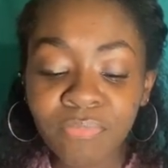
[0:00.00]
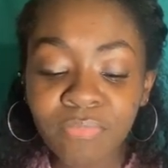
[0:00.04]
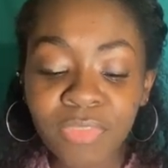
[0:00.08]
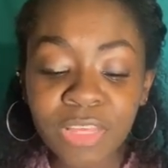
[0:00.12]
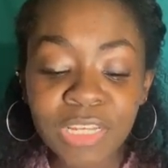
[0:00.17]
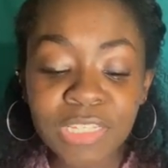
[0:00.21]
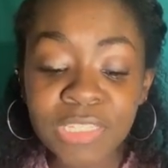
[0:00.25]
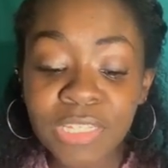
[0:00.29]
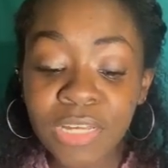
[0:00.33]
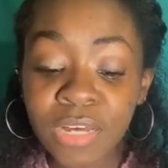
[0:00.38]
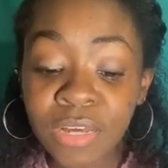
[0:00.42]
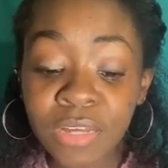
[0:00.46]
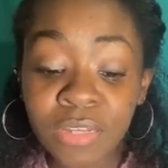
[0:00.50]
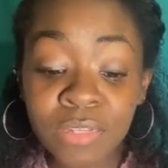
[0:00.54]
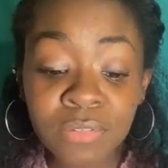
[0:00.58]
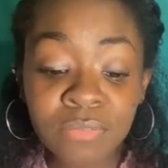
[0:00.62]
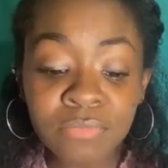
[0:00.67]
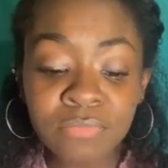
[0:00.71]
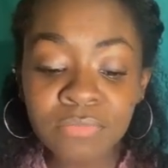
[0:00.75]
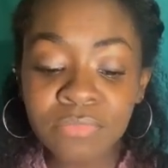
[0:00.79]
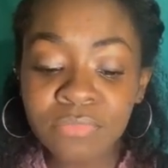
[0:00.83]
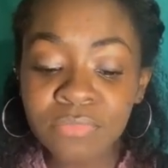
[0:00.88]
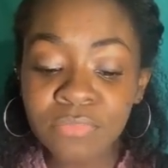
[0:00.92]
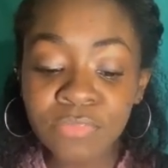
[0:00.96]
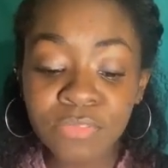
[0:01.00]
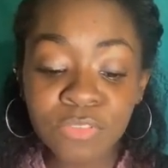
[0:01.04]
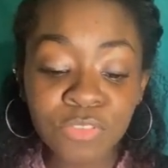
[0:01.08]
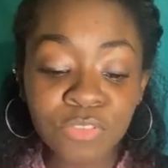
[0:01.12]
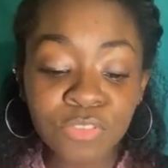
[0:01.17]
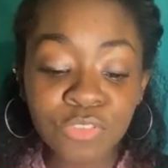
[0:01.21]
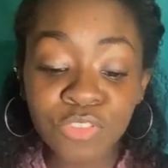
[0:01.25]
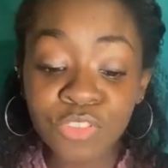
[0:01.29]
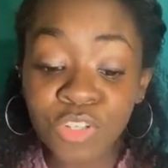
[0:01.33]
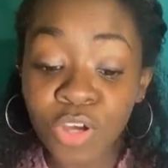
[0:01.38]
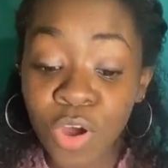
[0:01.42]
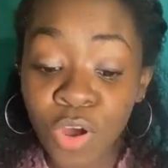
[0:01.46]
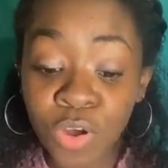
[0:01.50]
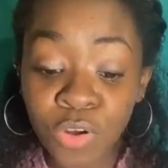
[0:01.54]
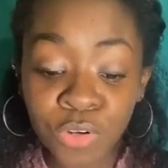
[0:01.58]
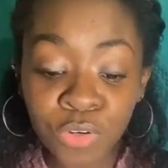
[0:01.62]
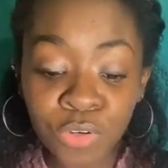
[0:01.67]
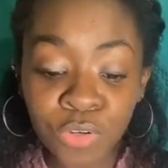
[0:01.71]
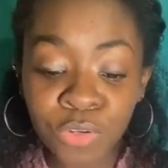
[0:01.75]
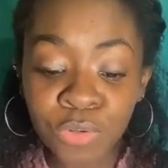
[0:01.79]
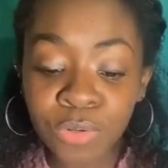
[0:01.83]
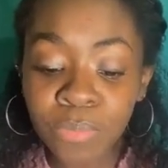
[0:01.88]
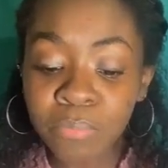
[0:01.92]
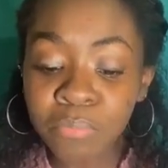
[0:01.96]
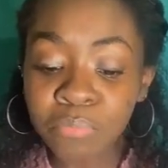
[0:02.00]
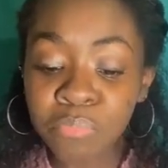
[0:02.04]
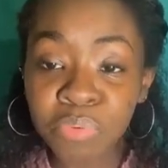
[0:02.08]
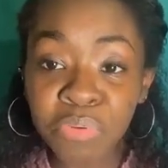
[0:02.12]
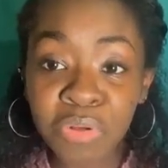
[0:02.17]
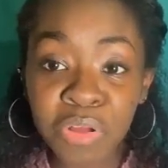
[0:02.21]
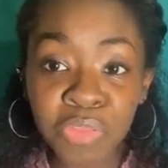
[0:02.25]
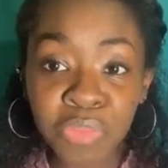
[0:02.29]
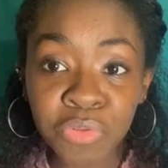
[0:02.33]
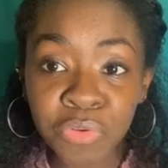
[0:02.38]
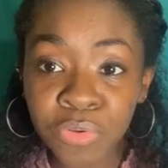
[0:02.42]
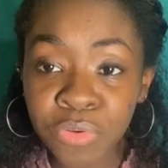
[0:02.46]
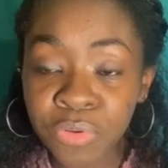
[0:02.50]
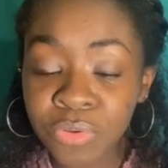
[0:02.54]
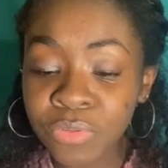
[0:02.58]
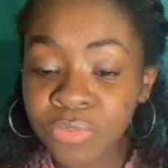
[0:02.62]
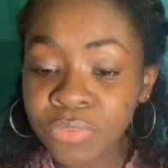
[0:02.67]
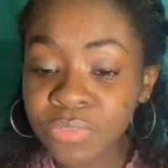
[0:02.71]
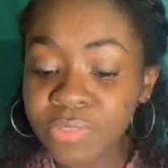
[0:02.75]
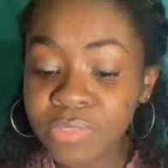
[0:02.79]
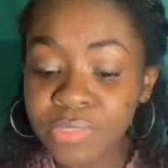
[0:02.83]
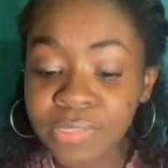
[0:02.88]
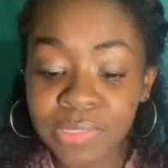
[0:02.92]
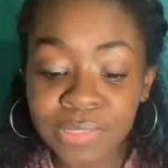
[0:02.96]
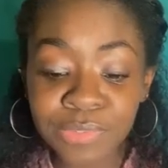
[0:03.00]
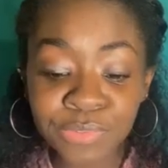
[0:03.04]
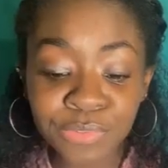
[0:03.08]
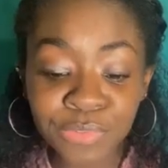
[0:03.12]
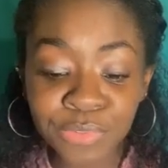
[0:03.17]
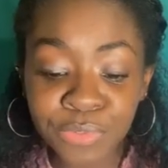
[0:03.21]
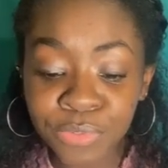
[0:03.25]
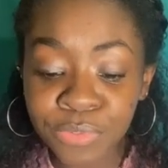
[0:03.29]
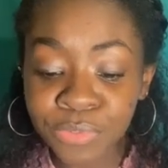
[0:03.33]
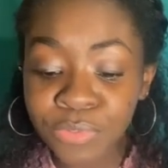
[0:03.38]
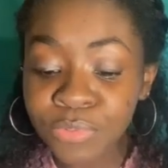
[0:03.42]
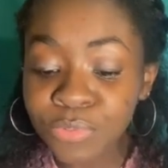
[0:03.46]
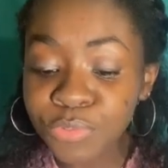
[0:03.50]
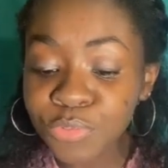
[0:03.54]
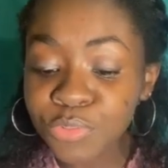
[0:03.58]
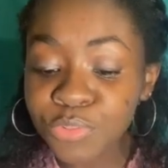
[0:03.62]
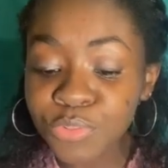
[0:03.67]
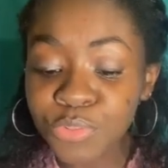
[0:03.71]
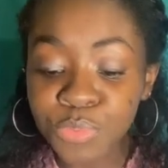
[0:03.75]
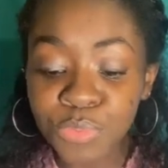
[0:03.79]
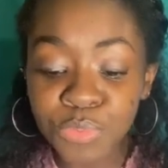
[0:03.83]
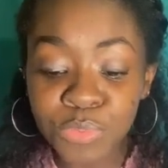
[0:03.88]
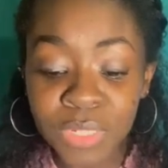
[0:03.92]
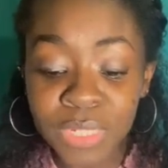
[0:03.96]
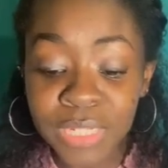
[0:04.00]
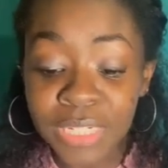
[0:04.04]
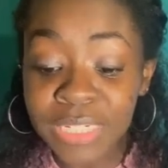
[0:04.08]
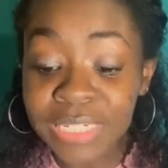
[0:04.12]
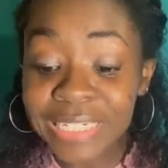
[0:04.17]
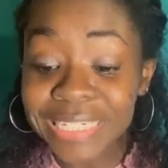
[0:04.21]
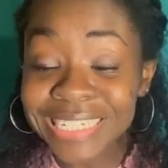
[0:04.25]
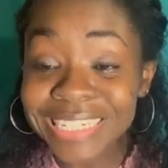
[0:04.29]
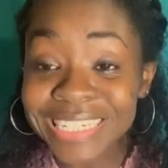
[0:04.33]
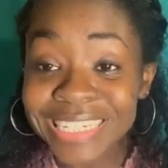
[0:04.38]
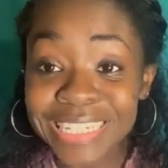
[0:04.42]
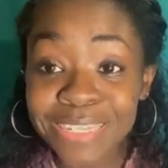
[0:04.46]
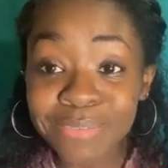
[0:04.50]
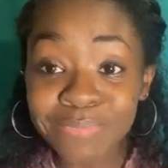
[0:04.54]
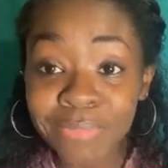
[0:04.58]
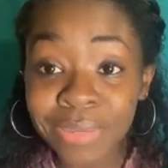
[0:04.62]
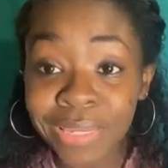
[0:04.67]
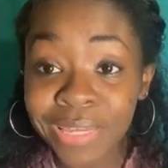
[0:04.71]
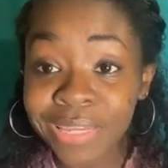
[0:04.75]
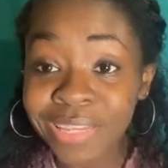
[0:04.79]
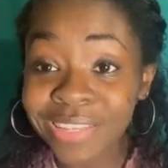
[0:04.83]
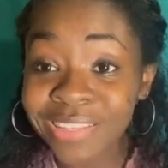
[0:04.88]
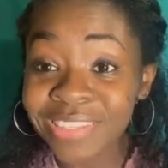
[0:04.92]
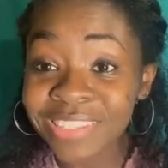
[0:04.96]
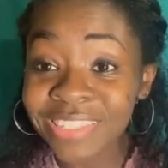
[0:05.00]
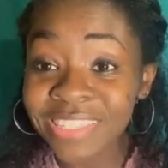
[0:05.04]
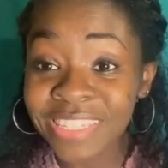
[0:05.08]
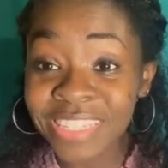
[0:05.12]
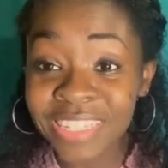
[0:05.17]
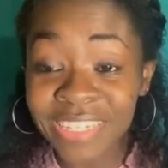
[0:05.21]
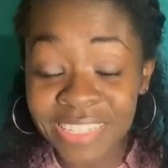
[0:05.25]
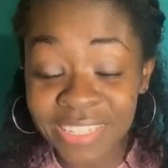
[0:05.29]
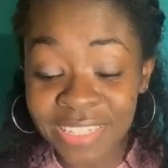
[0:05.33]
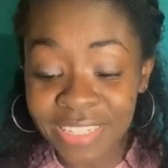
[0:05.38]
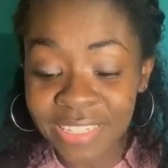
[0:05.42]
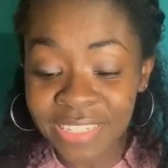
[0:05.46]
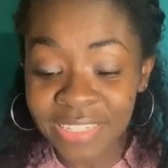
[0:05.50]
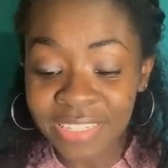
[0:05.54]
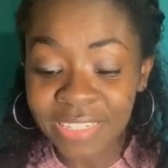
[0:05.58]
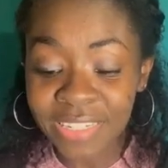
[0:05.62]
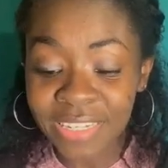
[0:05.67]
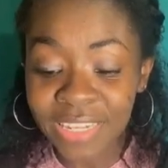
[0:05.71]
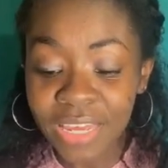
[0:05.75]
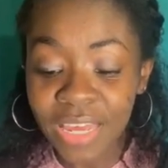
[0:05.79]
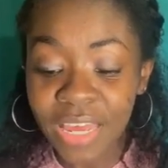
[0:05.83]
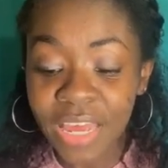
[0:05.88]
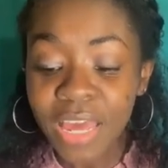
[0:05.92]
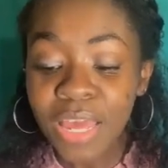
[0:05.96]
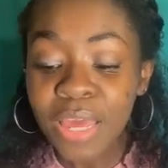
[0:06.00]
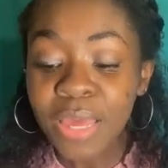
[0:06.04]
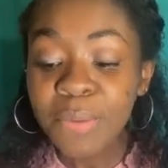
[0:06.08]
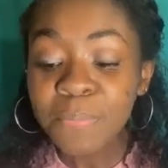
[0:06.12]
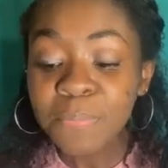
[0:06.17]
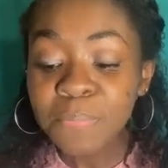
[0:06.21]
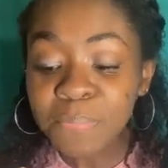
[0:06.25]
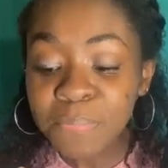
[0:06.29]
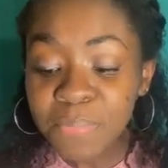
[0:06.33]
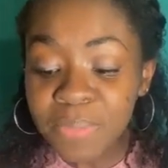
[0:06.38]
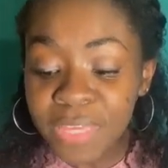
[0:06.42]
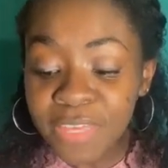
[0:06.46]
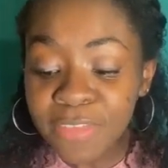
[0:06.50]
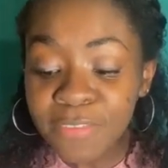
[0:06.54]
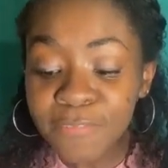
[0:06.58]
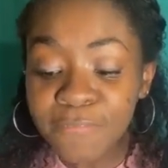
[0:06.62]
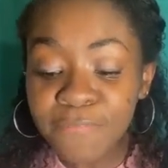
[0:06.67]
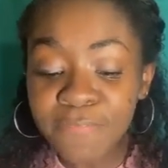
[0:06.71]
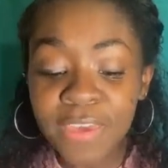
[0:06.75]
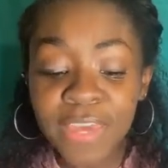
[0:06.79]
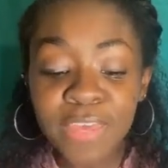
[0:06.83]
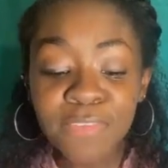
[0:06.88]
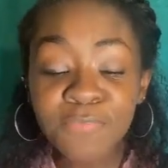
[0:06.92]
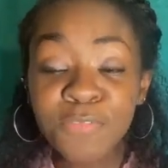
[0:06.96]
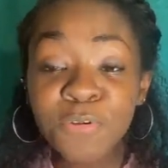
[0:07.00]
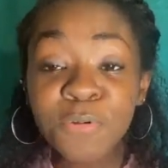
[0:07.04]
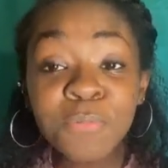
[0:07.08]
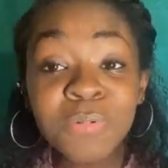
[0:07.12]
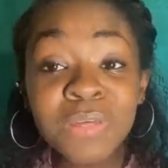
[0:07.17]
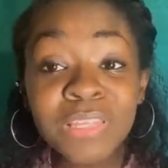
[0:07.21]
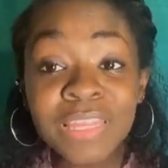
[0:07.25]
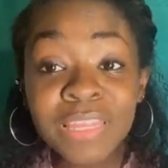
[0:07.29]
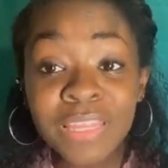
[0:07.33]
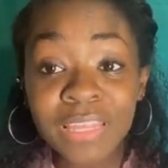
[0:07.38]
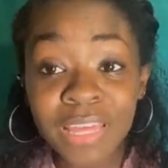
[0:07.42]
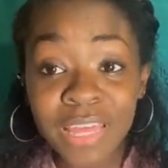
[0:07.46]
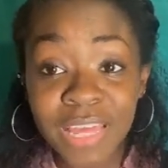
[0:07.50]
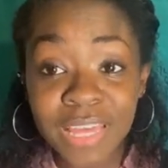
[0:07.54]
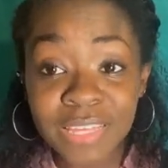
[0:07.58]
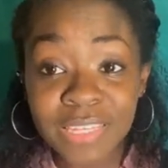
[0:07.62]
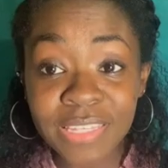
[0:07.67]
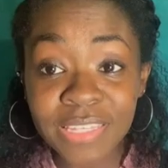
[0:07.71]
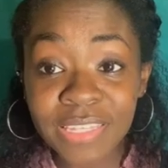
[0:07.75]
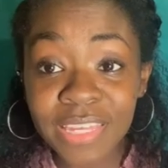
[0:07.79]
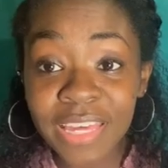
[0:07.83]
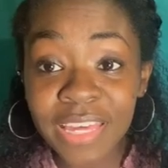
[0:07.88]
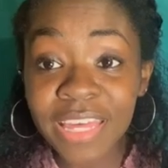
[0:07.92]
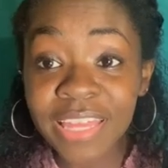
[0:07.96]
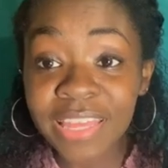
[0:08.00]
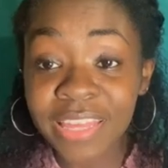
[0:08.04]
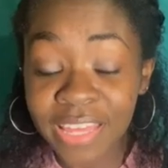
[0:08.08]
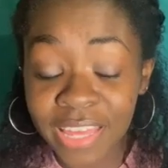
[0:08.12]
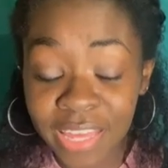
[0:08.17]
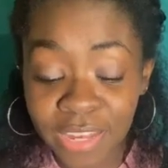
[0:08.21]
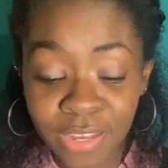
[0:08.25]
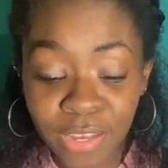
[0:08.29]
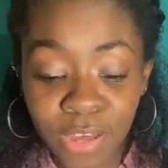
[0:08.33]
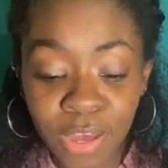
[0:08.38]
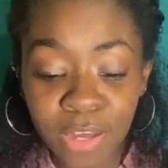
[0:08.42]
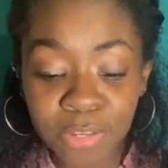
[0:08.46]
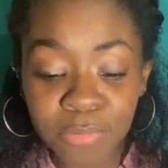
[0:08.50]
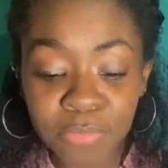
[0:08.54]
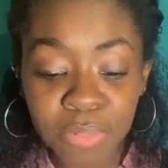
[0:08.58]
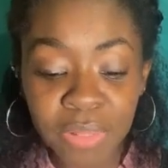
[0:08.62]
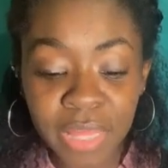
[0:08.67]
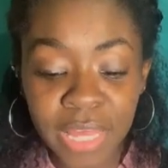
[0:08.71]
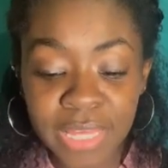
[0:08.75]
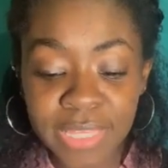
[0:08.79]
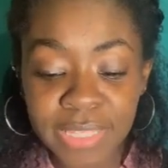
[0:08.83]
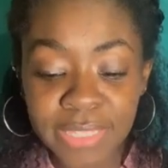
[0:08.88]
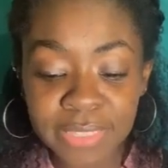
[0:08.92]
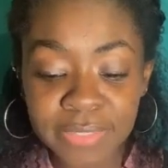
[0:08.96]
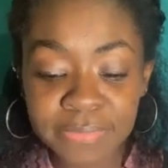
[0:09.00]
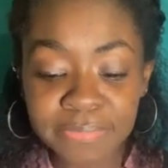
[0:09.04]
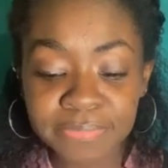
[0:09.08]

son, daughter, brother, sister, student, teammate, and citizen. Be faithful with less and let God bless.